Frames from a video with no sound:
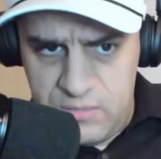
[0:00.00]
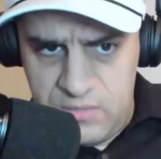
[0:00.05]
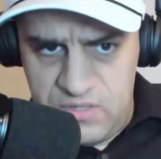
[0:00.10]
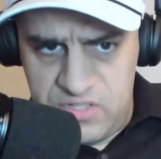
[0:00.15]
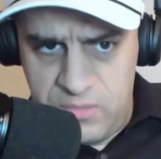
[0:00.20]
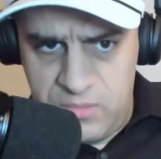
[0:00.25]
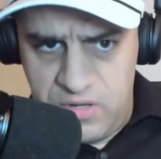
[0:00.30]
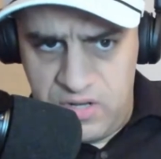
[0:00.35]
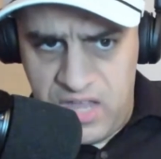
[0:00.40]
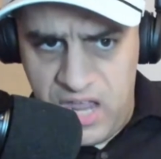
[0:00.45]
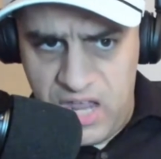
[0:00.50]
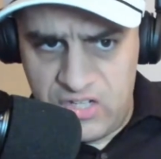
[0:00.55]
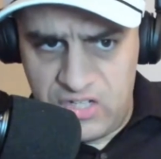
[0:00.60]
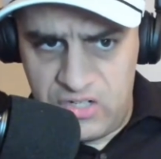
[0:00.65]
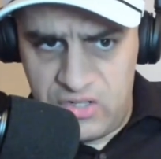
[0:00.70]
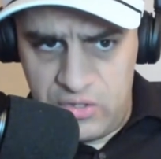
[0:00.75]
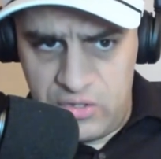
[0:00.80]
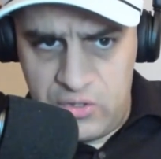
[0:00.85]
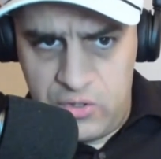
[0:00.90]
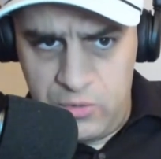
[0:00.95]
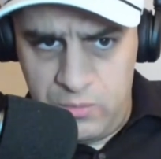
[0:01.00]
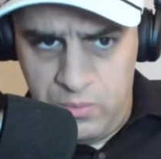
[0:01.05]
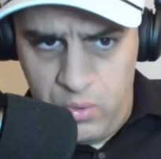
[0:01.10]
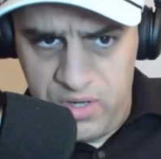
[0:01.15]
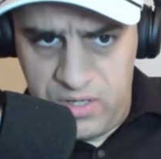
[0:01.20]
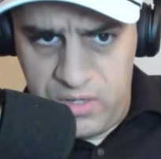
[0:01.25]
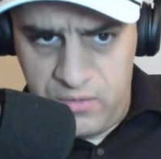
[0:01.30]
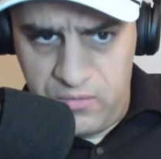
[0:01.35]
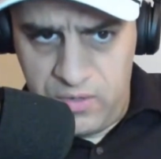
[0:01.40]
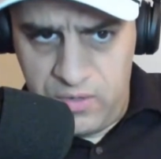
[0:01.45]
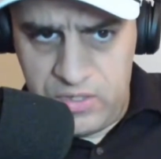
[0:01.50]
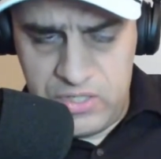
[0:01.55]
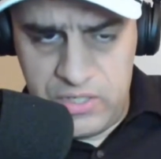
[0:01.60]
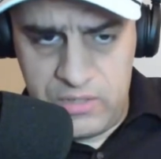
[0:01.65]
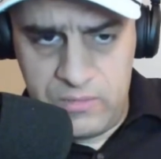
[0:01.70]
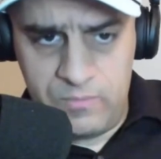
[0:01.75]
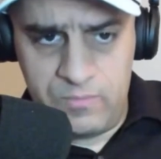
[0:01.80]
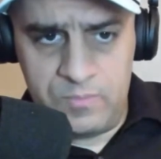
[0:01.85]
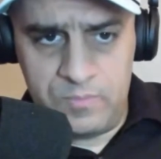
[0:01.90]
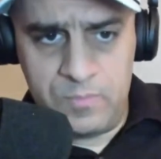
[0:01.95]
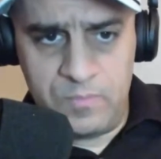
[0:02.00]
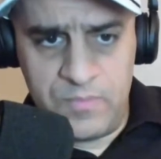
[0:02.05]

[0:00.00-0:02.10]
miscommunication of the 2-point conversion.